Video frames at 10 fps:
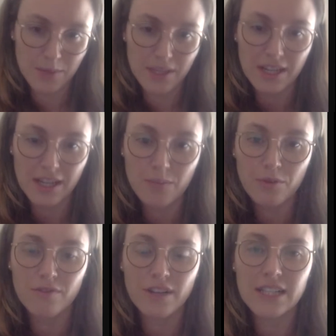API
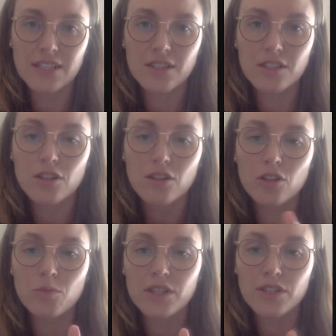provide a
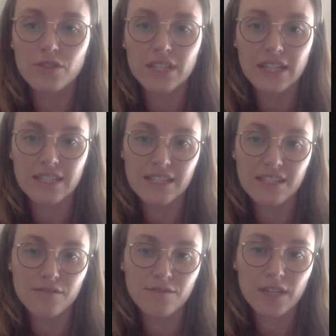globally unique
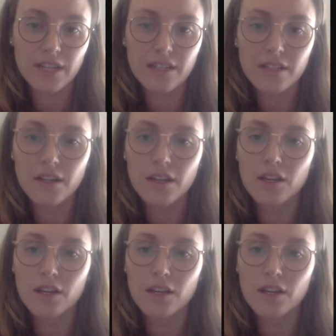identifier